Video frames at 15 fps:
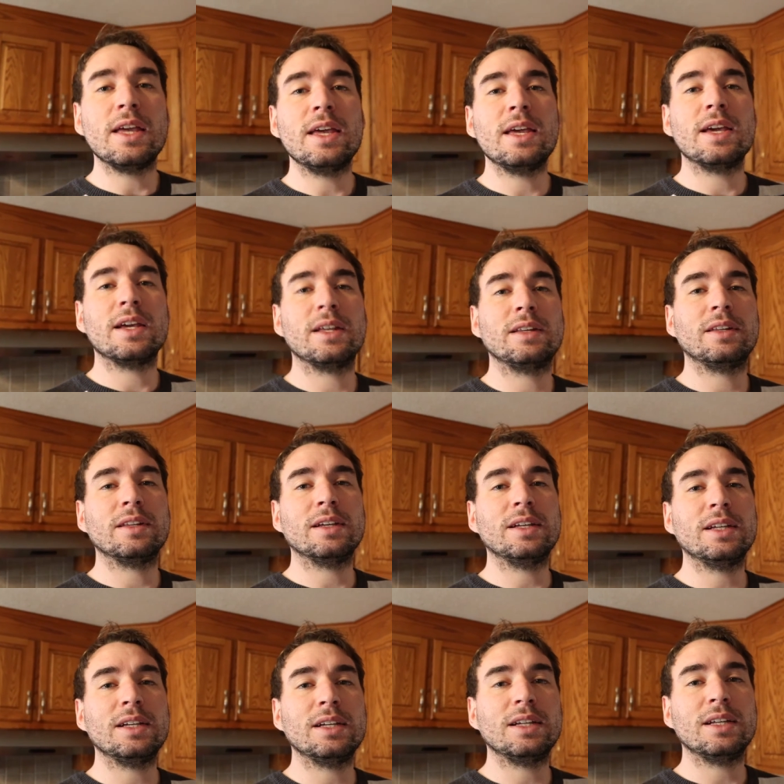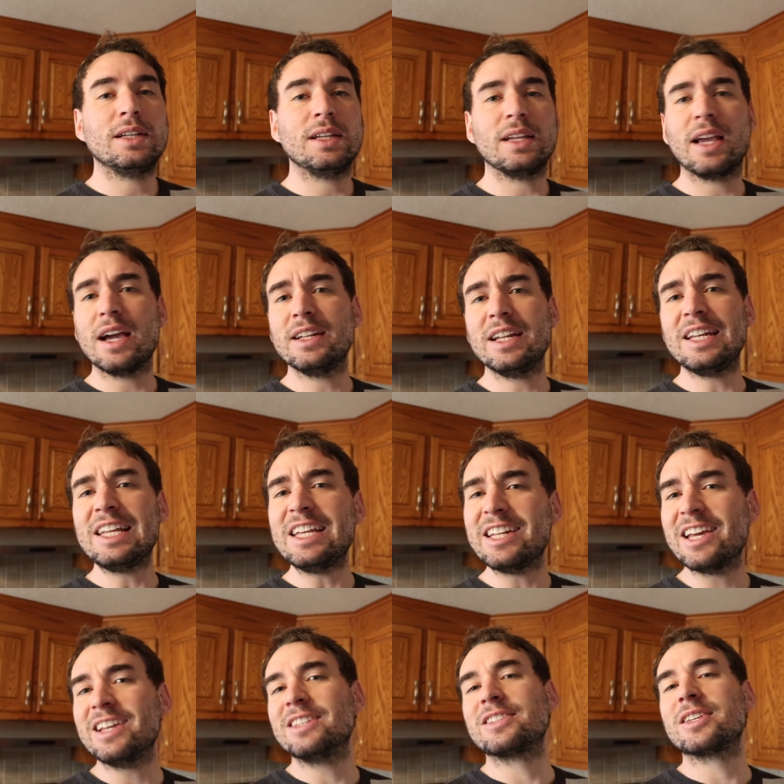and I kind of
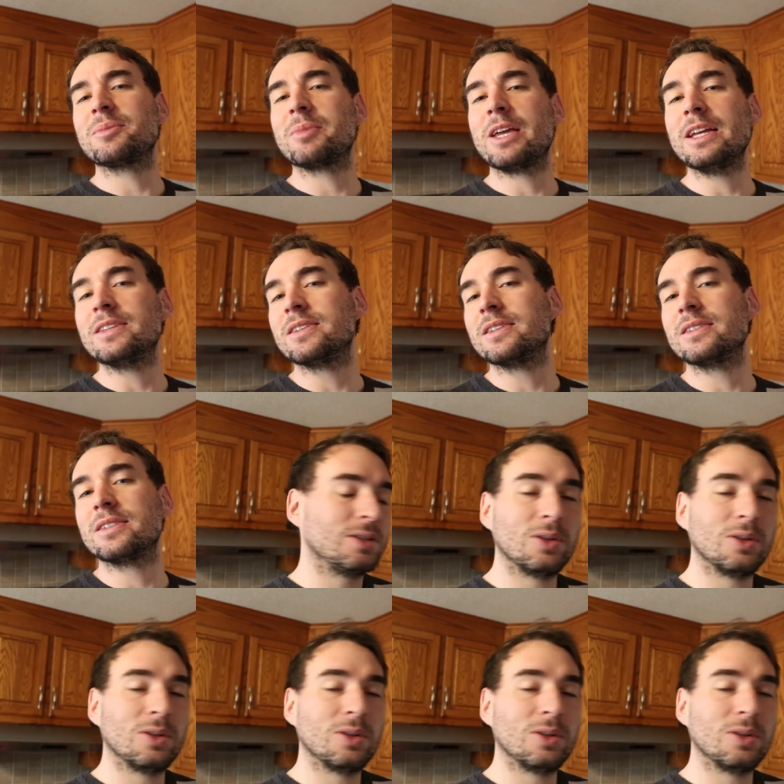need it in some cases.